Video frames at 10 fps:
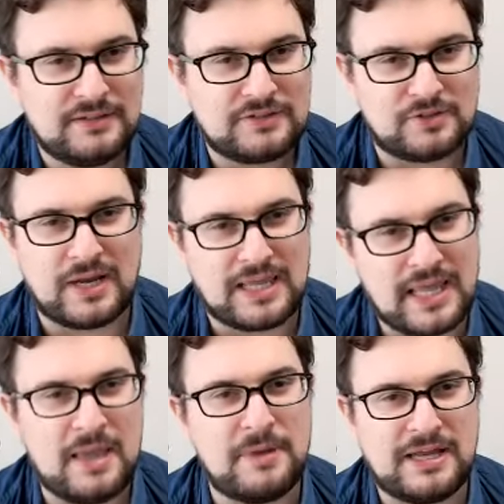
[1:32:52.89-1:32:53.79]
So when I
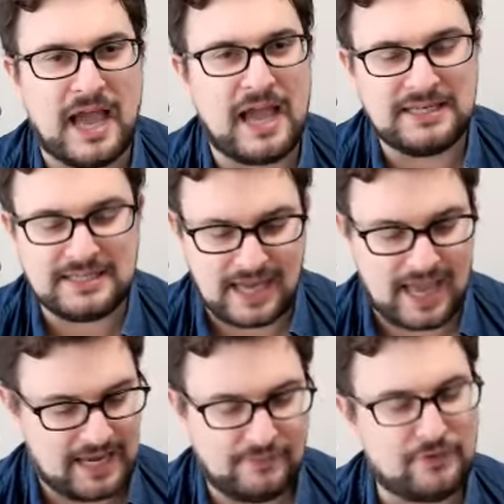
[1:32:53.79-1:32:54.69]
came, I
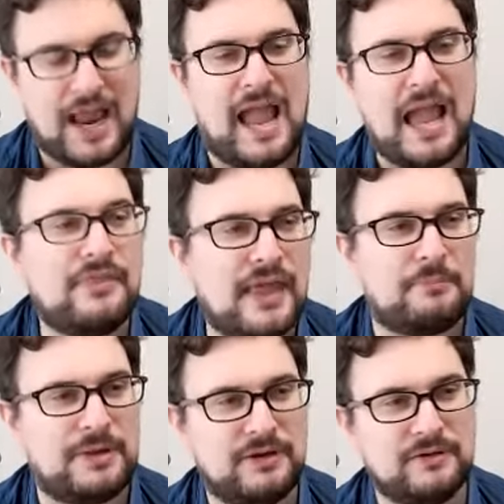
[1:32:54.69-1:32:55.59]
never had that
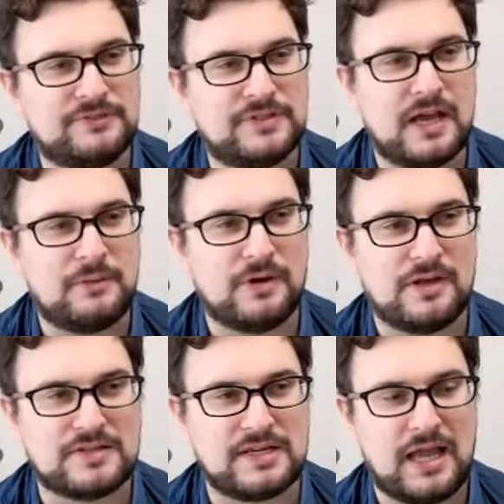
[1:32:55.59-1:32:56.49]
period of time where I
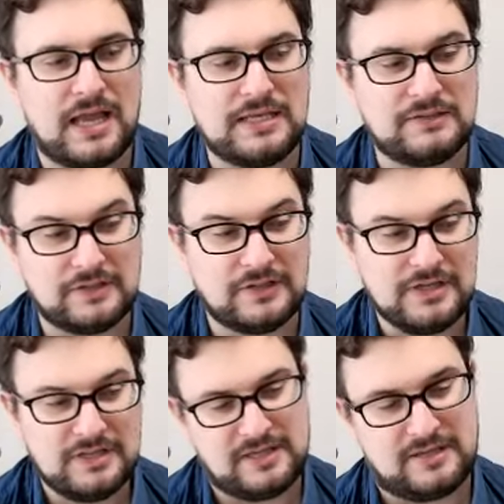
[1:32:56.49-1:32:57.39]
was like, I need to,
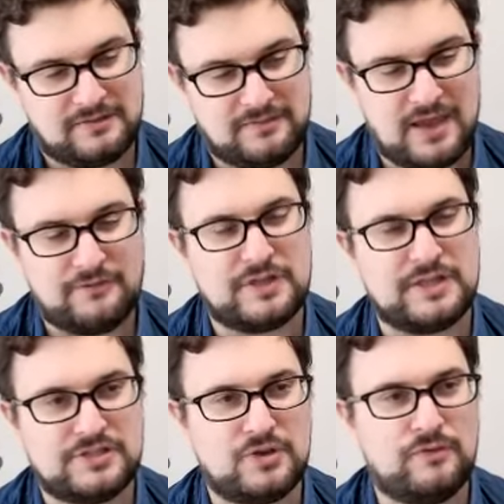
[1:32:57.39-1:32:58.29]
like,
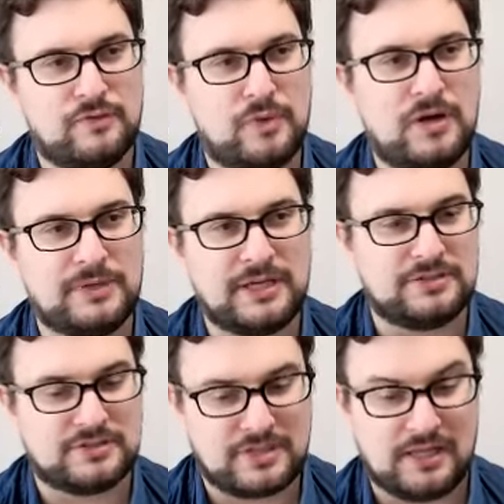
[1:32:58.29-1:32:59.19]
everything's so overwhelming. I
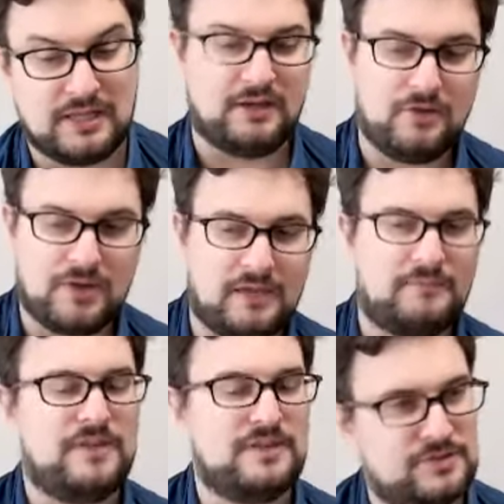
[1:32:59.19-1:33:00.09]
was just kind of like, okay,
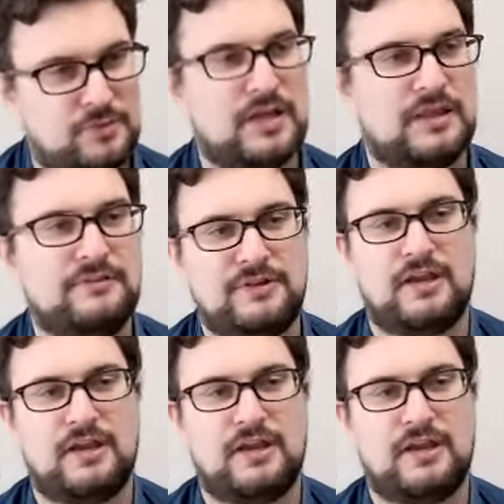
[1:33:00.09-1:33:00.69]
this is where I live now.